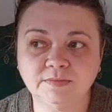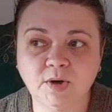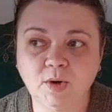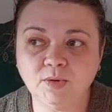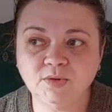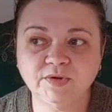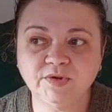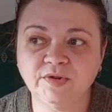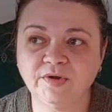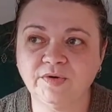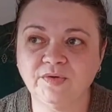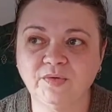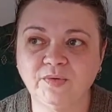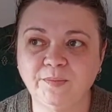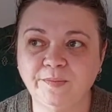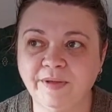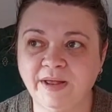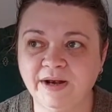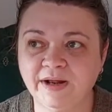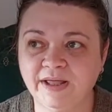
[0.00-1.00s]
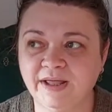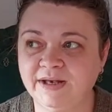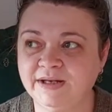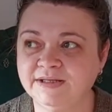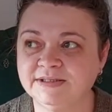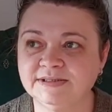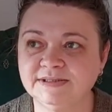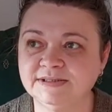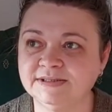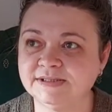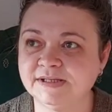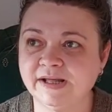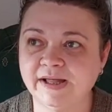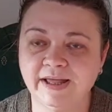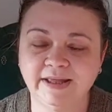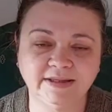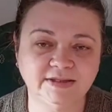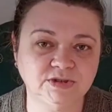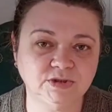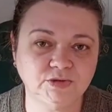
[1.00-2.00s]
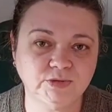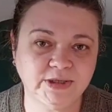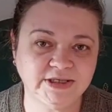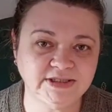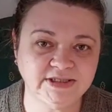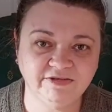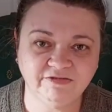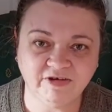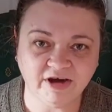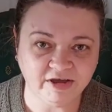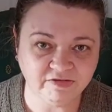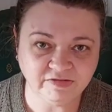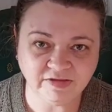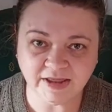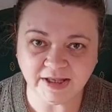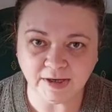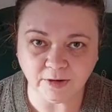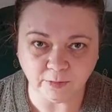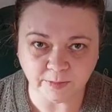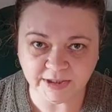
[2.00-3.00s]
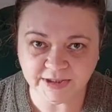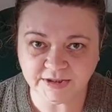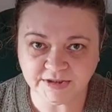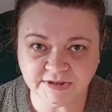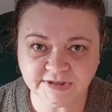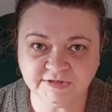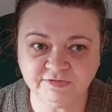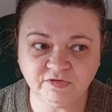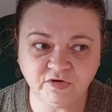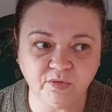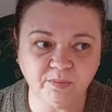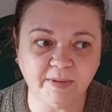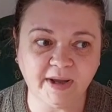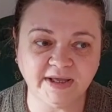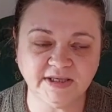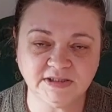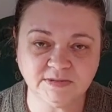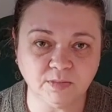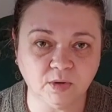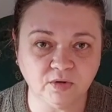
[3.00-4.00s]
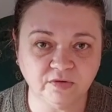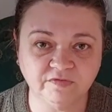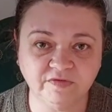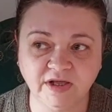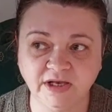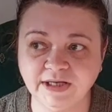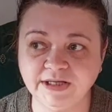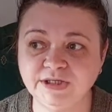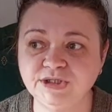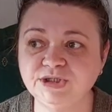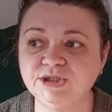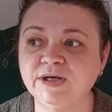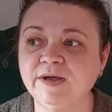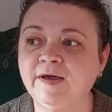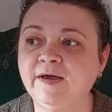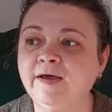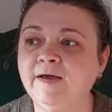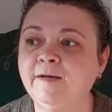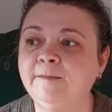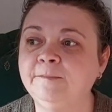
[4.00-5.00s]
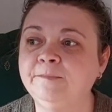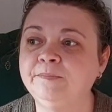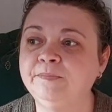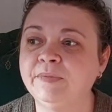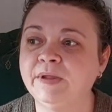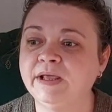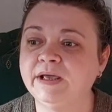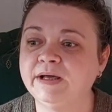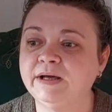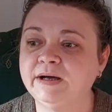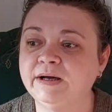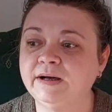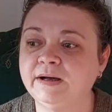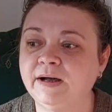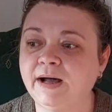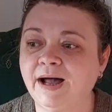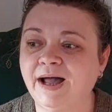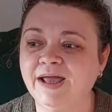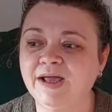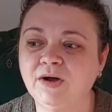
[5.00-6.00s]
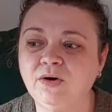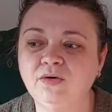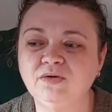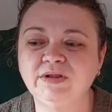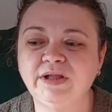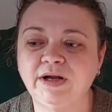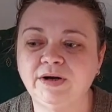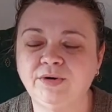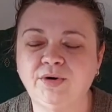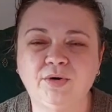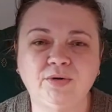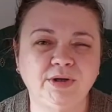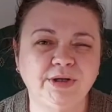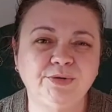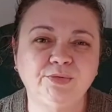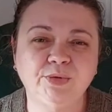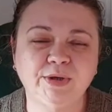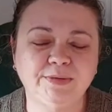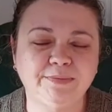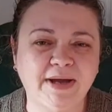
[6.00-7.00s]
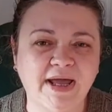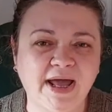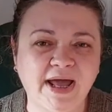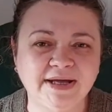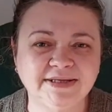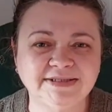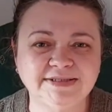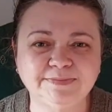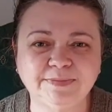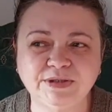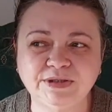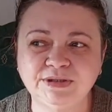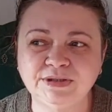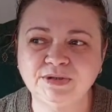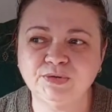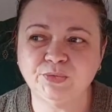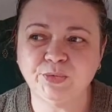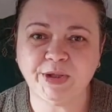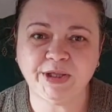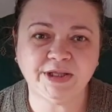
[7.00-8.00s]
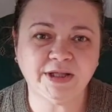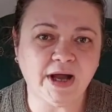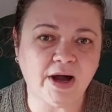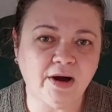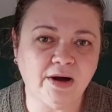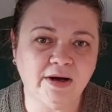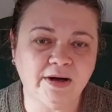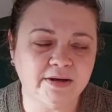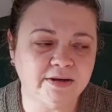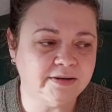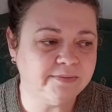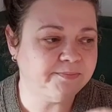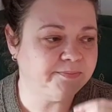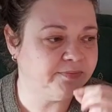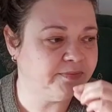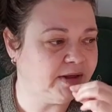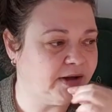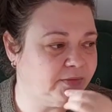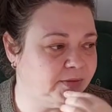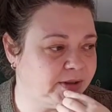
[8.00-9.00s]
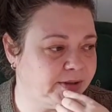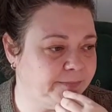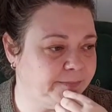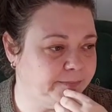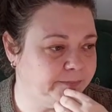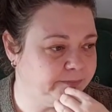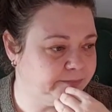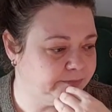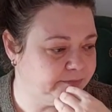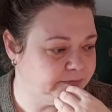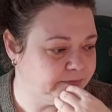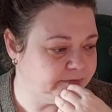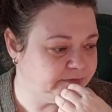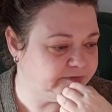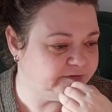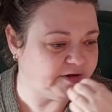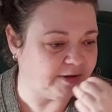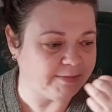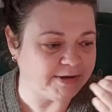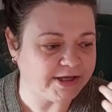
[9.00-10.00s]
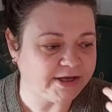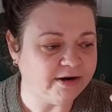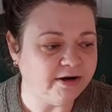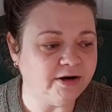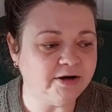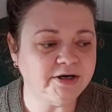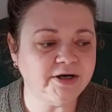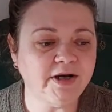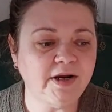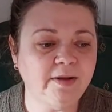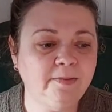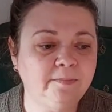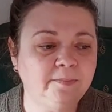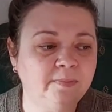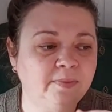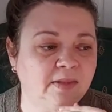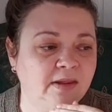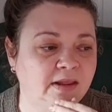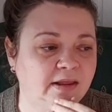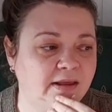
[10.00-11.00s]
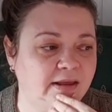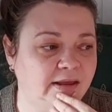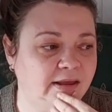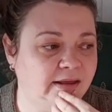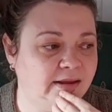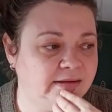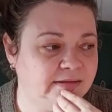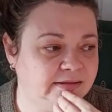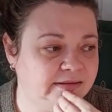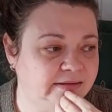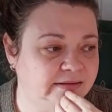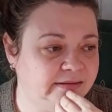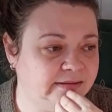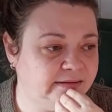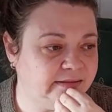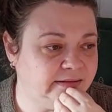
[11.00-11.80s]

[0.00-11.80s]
although Bergen is at 25 kilometers from my small village. I go there only with my husband, with our family car, and